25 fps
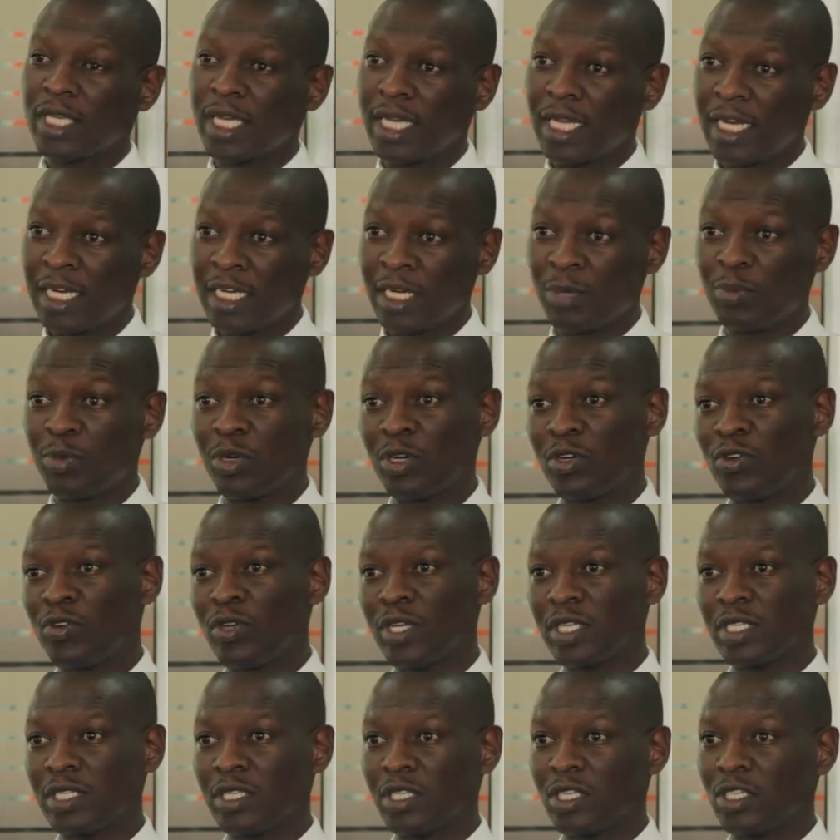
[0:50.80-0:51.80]

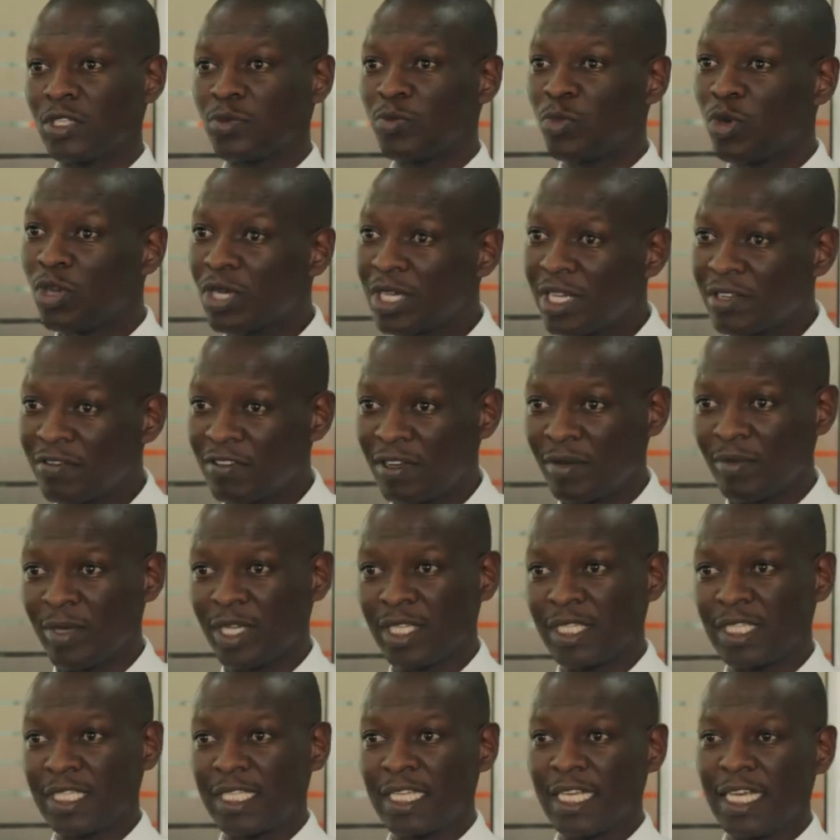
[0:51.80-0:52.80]
entrepreneurs, smallholder
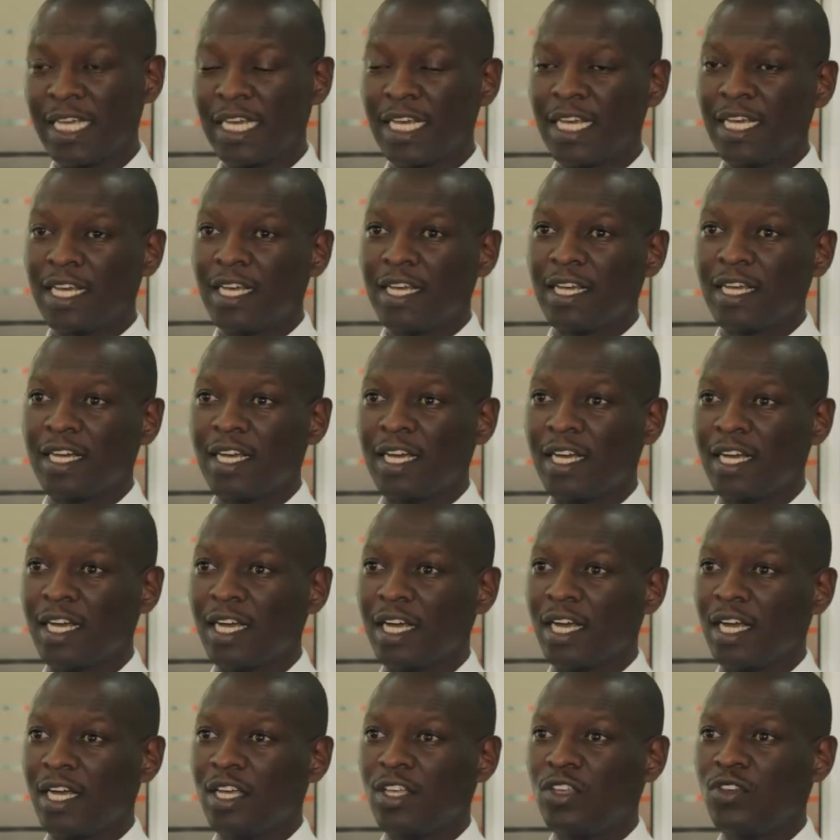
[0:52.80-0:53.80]
farmers,
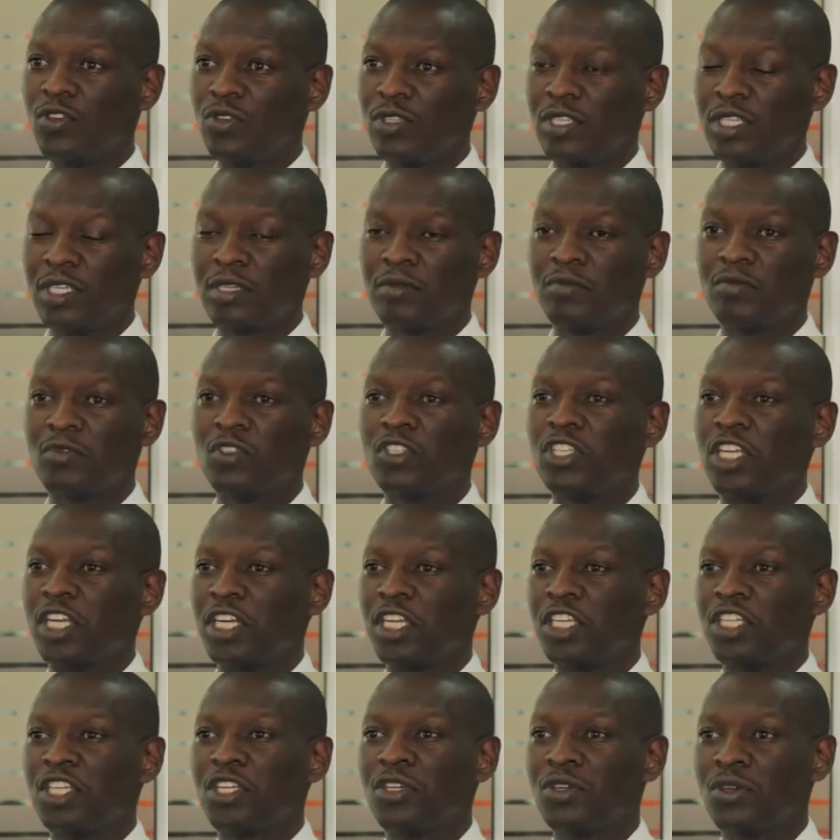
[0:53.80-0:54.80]
using
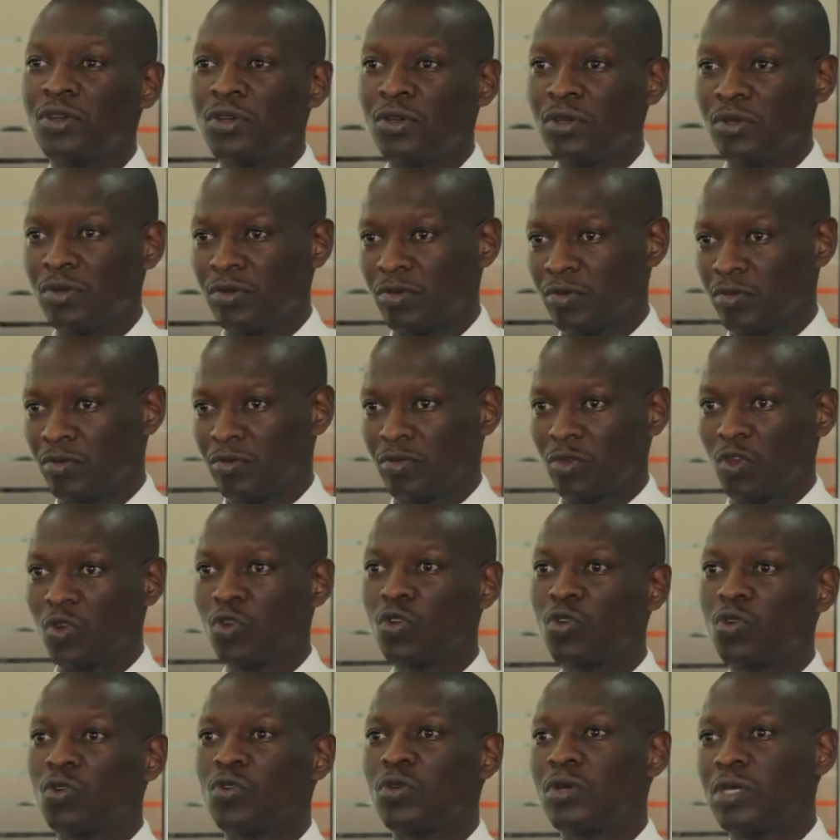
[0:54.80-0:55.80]
traditional
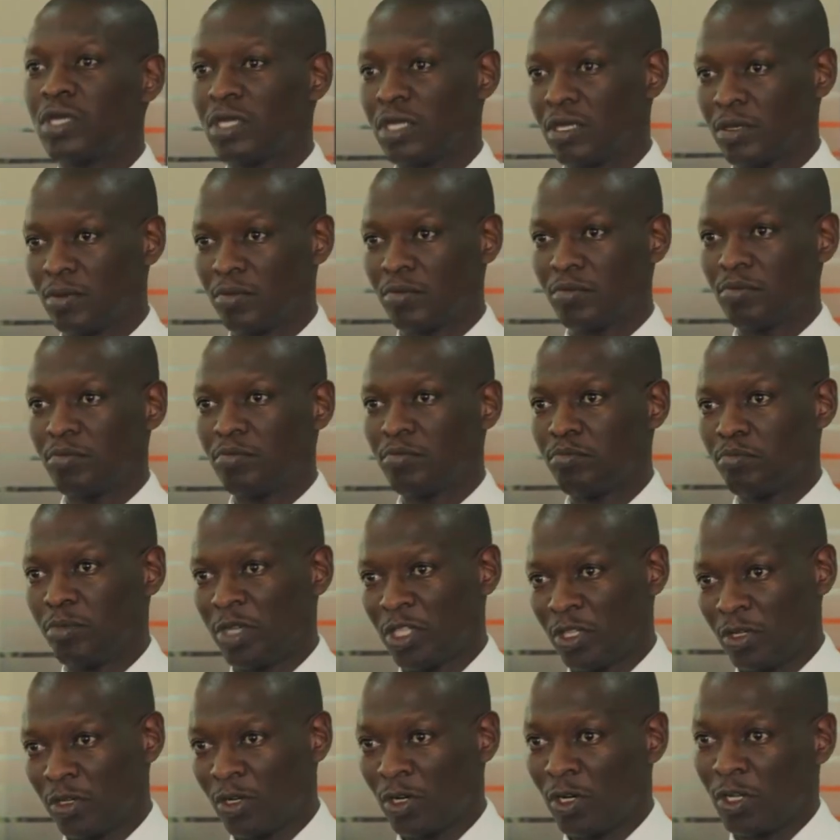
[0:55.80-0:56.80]
crude
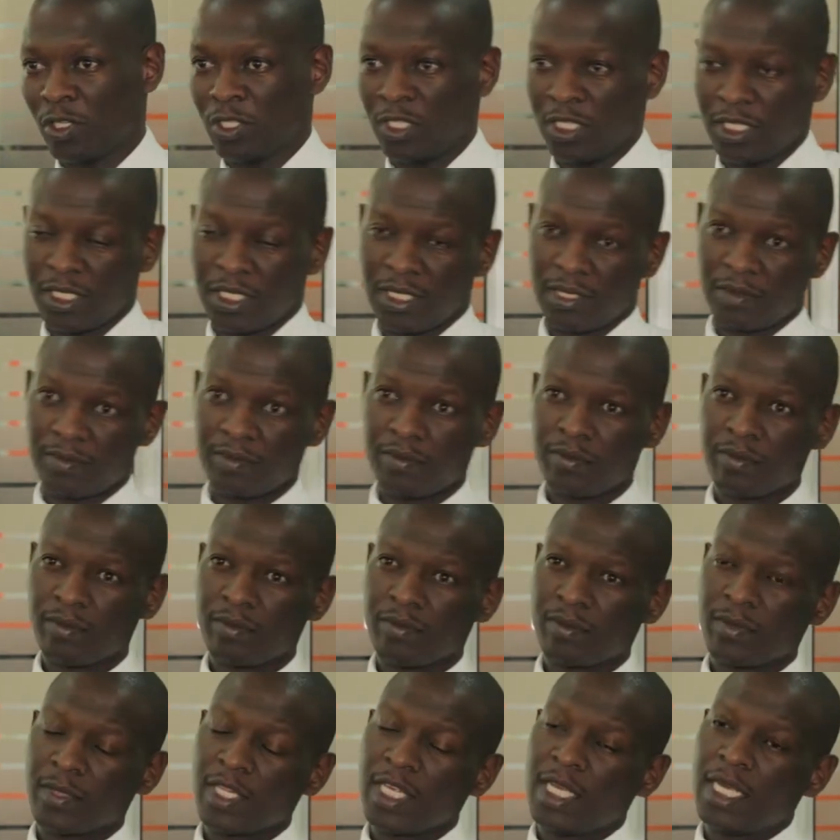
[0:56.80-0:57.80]
methodologies.
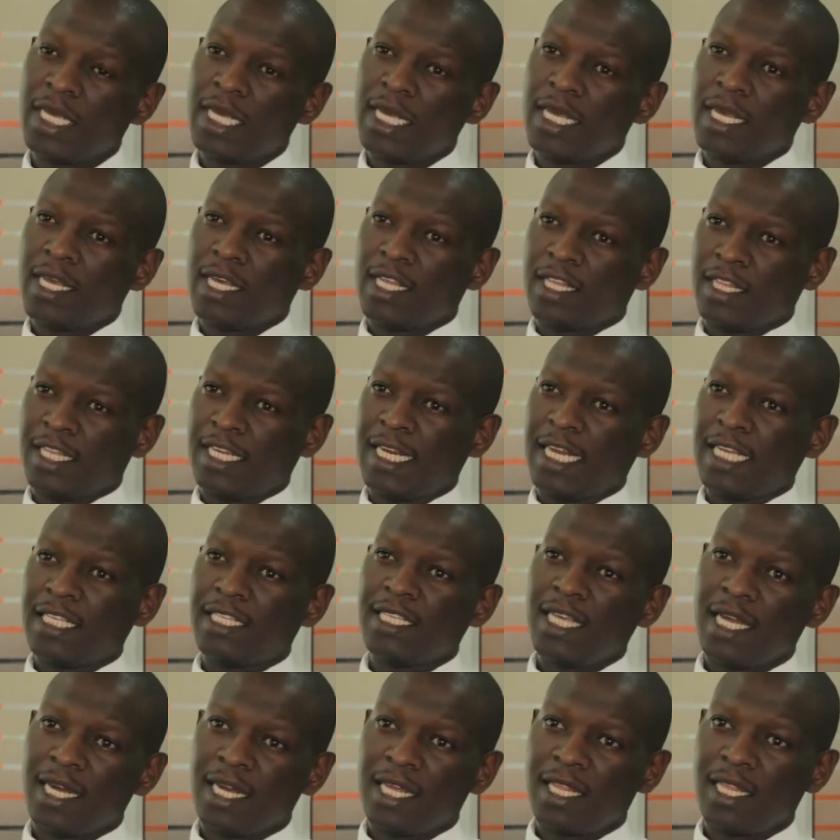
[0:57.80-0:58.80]
Then I see
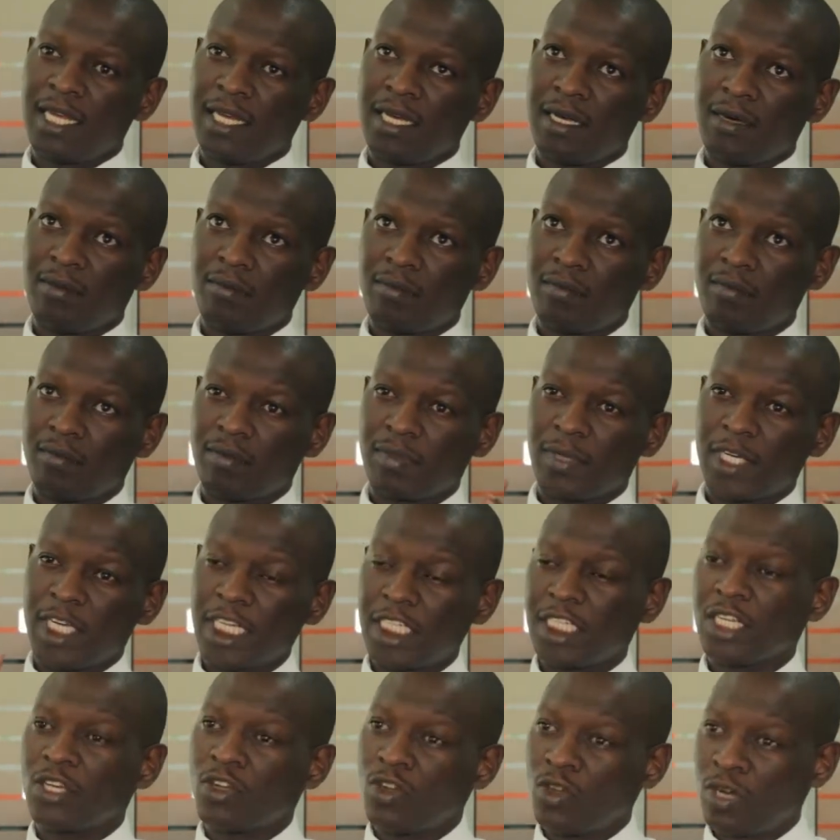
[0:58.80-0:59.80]
another
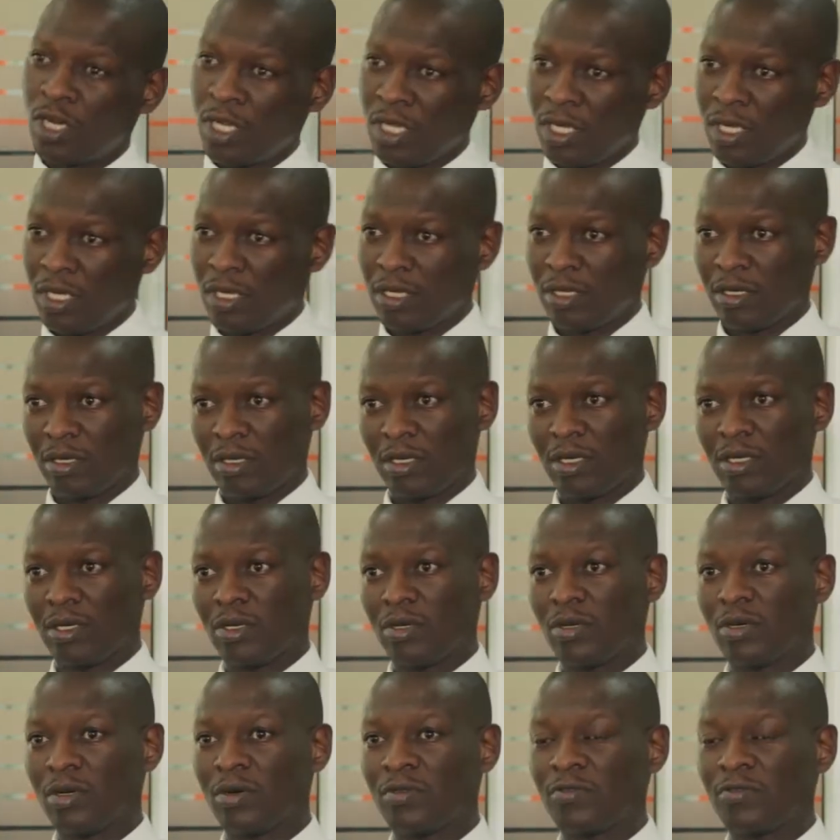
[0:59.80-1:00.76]
category of